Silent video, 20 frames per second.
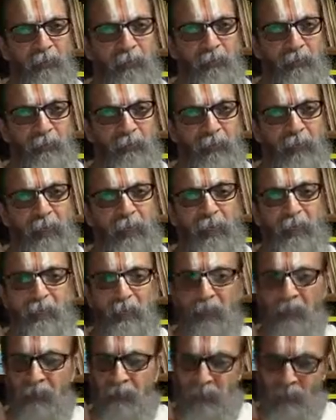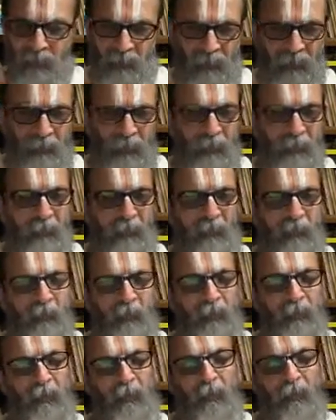is narrated in
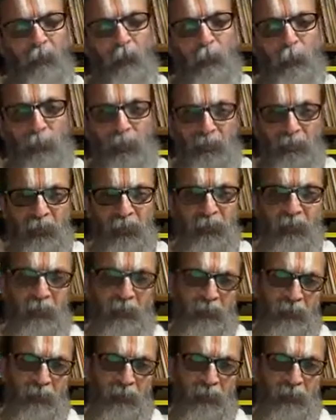the Upanishads